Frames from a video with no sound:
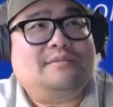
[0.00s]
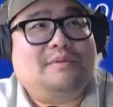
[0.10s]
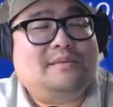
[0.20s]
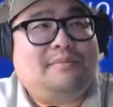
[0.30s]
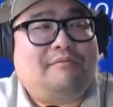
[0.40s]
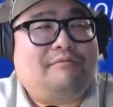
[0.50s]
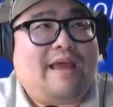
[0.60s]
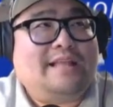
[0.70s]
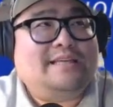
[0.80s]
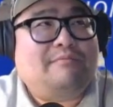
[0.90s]
It must have been a
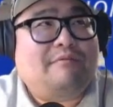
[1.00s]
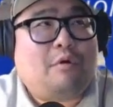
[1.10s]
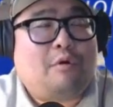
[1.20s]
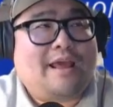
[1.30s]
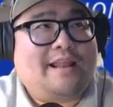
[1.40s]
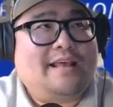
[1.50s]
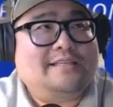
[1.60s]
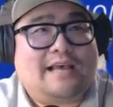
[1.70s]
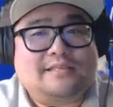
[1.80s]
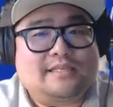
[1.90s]
friend and we recorded at
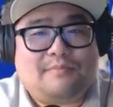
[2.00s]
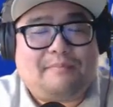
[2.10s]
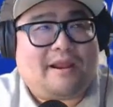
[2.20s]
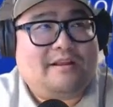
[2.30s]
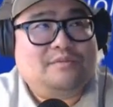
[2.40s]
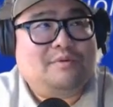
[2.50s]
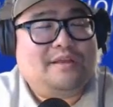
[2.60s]
his house because my parents,